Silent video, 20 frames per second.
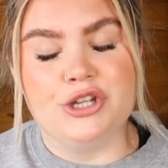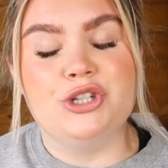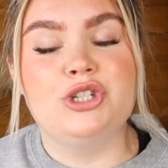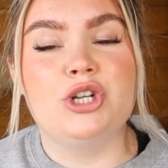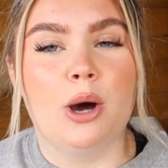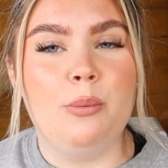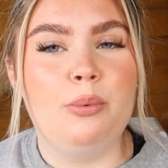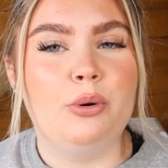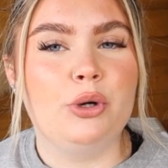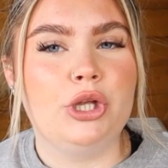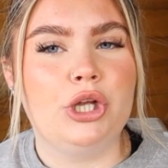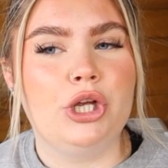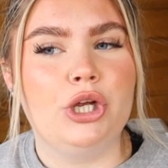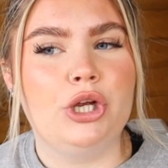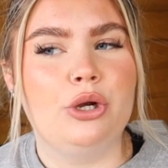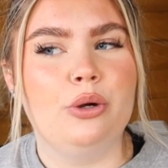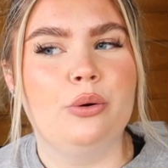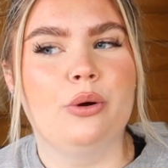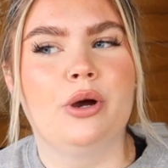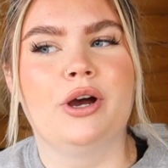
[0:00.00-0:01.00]

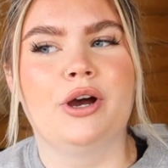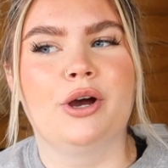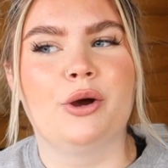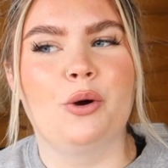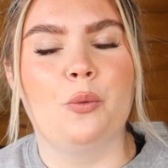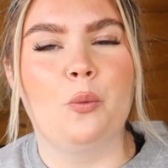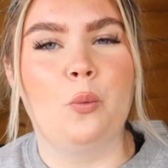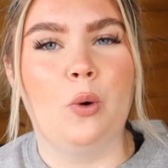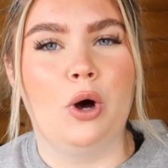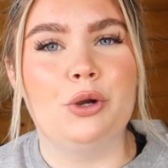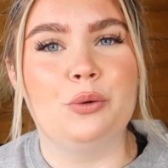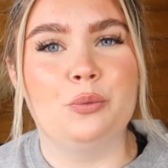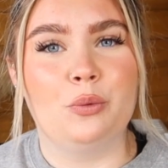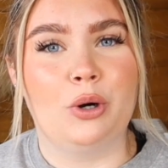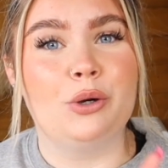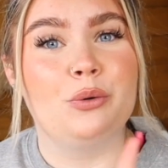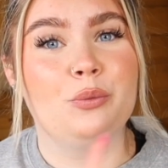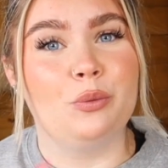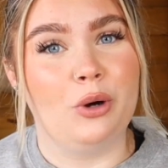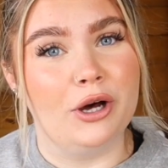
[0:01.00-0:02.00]

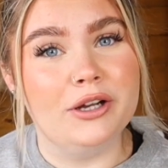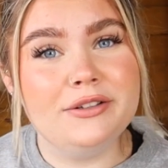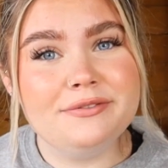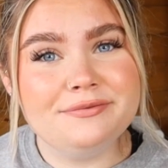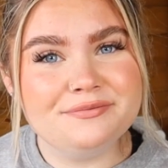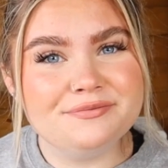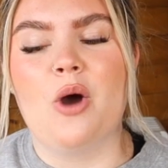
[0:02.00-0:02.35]
W111,